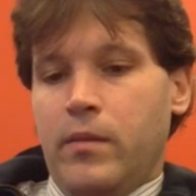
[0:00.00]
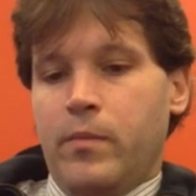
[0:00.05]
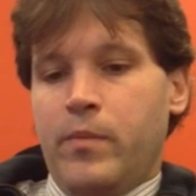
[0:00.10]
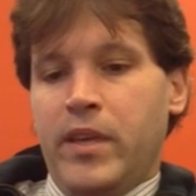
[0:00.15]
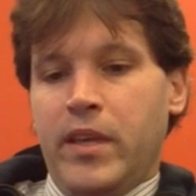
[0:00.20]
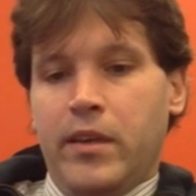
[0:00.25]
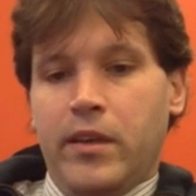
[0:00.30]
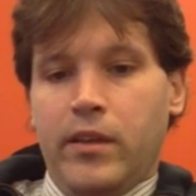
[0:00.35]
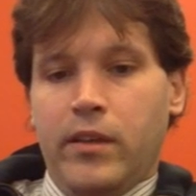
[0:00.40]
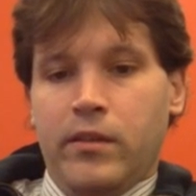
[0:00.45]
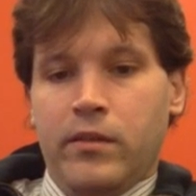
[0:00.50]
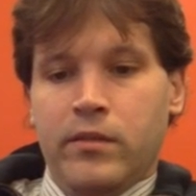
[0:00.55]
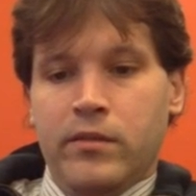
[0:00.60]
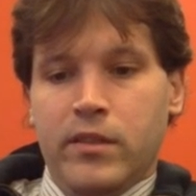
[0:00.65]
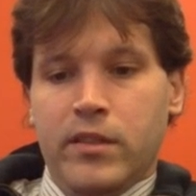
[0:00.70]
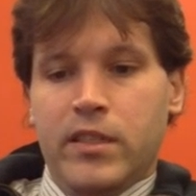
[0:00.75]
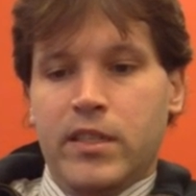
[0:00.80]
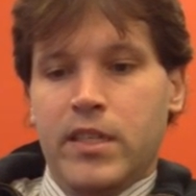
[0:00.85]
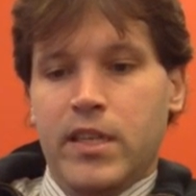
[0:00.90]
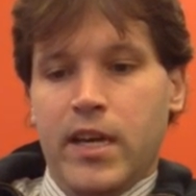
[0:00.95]
being
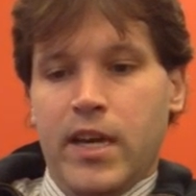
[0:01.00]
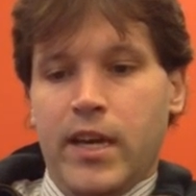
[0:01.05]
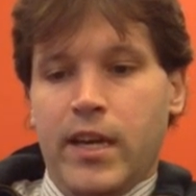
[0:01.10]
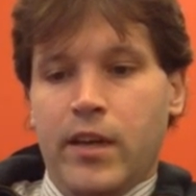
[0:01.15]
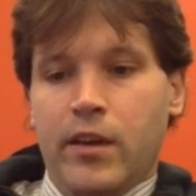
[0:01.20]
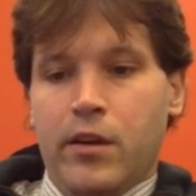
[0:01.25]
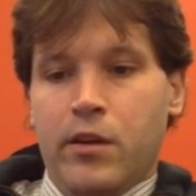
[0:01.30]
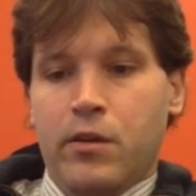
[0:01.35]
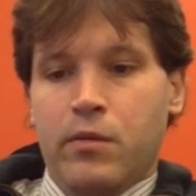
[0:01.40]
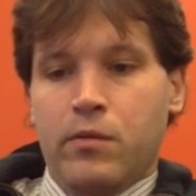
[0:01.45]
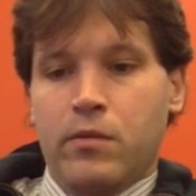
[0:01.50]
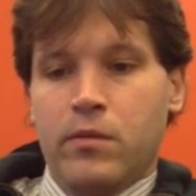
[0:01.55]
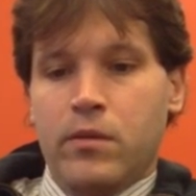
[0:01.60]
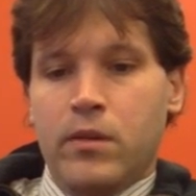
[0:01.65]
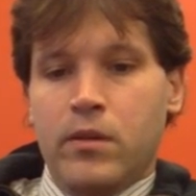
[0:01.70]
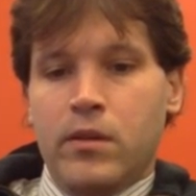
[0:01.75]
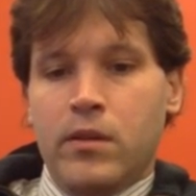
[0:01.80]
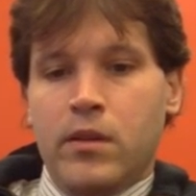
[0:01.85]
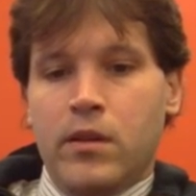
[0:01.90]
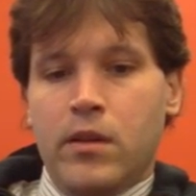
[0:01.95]
the CIO,
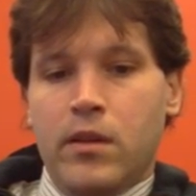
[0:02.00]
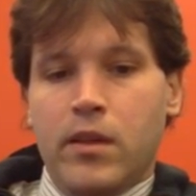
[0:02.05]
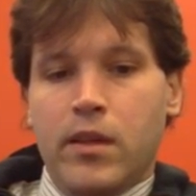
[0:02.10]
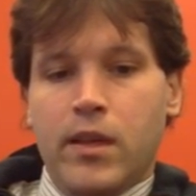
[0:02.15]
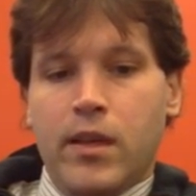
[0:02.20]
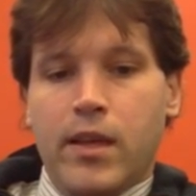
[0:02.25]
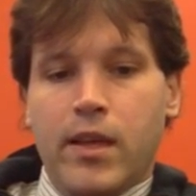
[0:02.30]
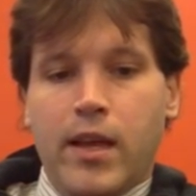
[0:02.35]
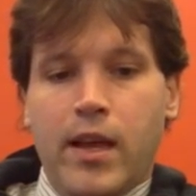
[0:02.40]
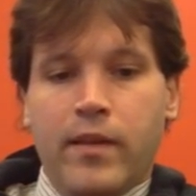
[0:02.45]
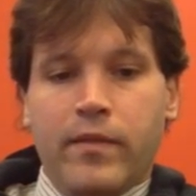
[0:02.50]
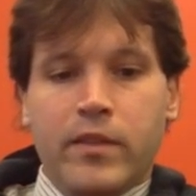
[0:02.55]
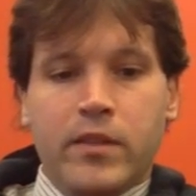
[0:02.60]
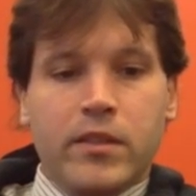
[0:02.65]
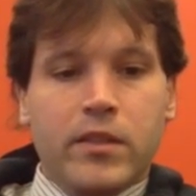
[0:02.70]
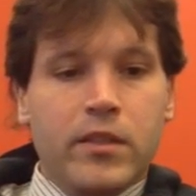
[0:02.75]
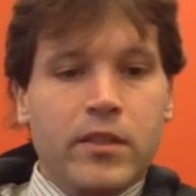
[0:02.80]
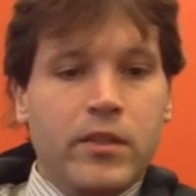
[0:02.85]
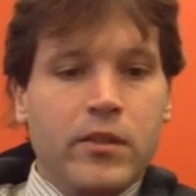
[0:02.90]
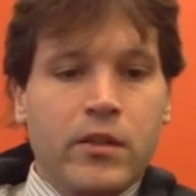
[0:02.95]

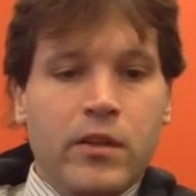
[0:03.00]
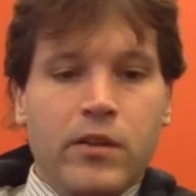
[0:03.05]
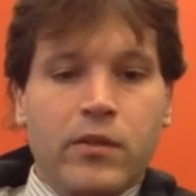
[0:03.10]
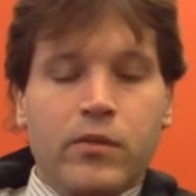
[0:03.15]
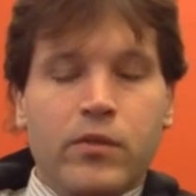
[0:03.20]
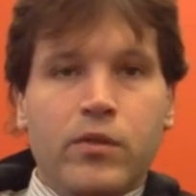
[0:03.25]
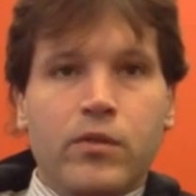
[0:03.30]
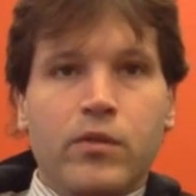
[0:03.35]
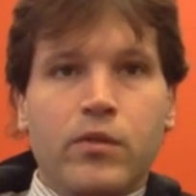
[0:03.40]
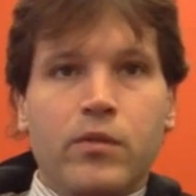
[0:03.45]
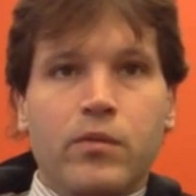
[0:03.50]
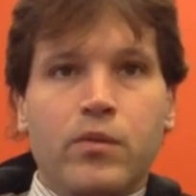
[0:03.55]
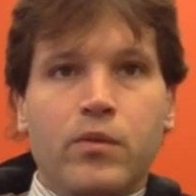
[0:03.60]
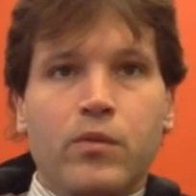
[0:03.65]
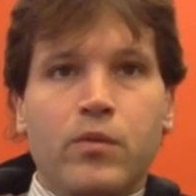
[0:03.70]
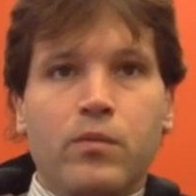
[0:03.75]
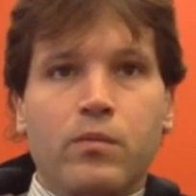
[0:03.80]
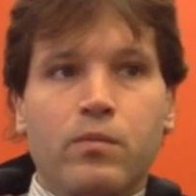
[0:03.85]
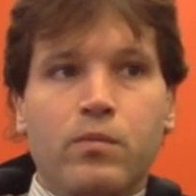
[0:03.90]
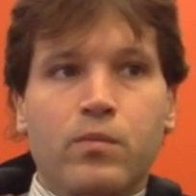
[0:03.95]
obviously, you know,
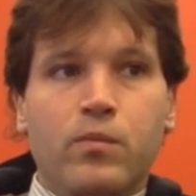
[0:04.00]
you